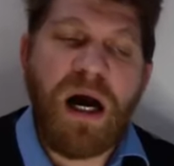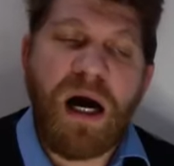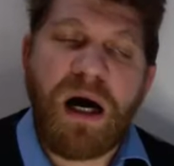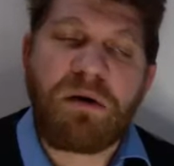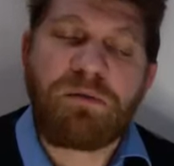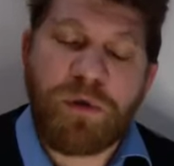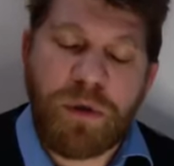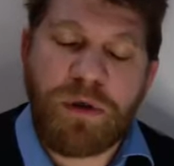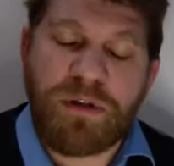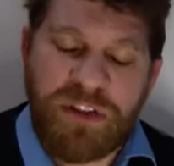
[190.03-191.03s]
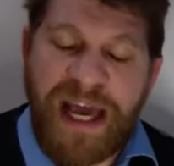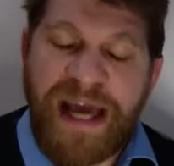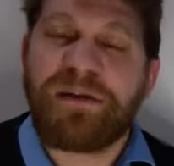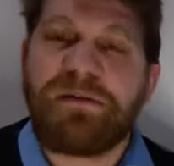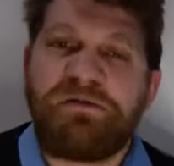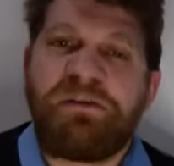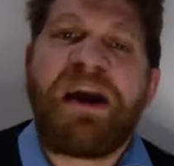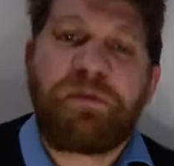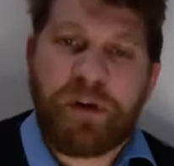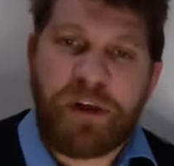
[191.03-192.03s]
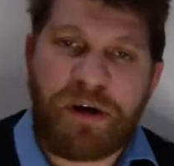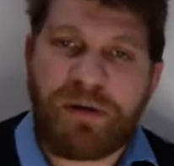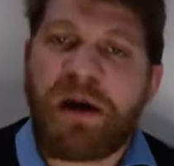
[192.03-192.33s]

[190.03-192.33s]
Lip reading: rule set favor you?